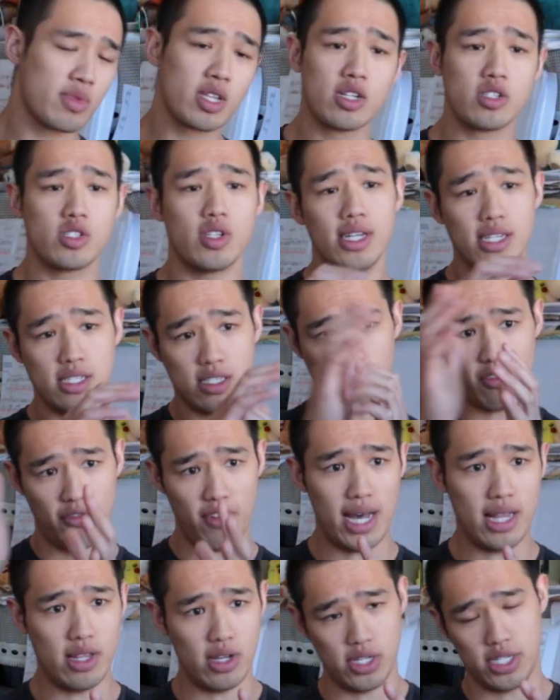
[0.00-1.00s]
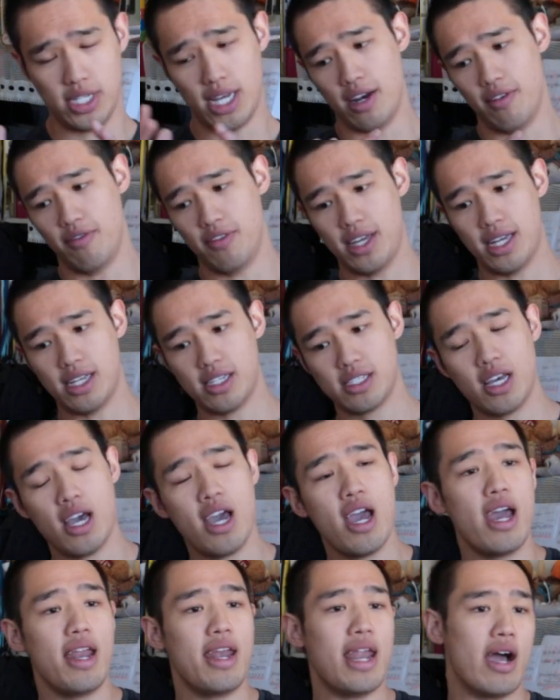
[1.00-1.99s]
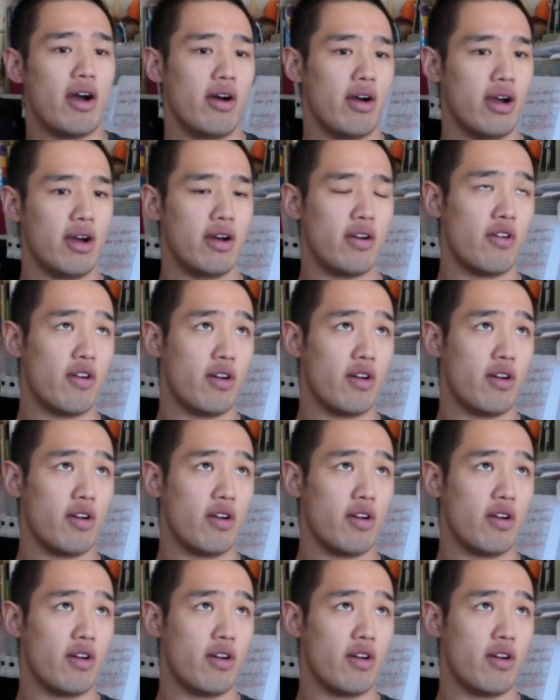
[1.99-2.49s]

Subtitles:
So that's the fat loss side of things. Now,